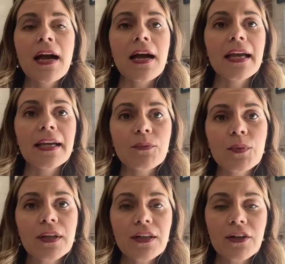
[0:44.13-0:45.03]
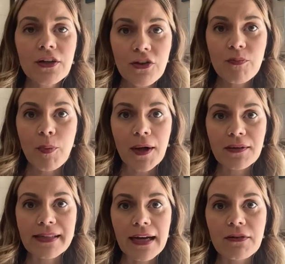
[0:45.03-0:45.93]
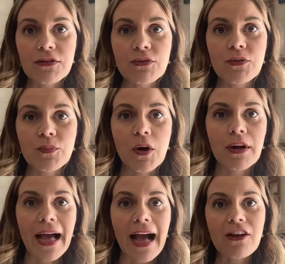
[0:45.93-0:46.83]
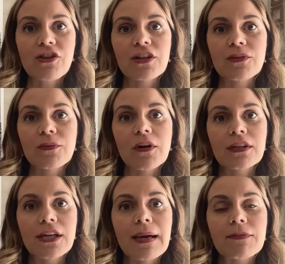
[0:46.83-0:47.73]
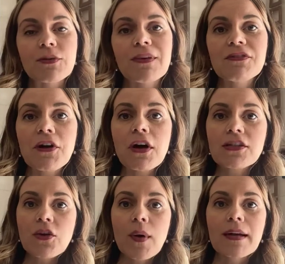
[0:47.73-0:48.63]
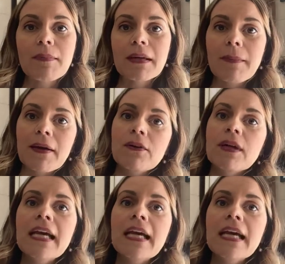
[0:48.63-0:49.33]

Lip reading: It really could just boil down to the wrong action at the wrong time. So I've talked quite a bit about,